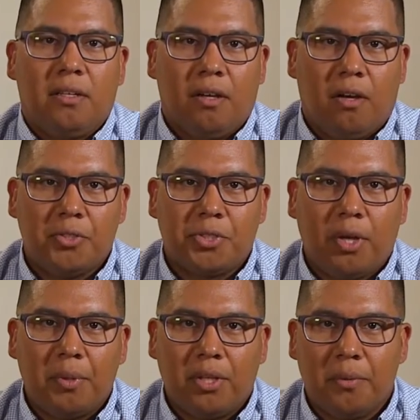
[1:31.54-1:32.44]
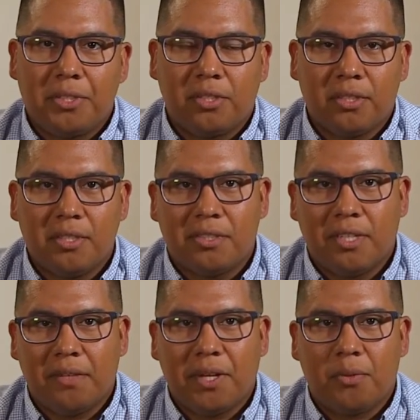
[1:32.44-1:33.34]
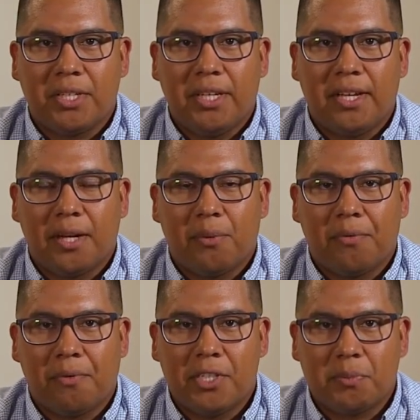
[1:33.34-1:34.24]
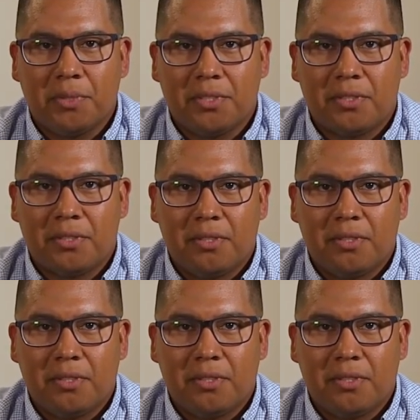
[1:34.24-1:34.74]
Also, I would always look to see if there's any kind of refreshments.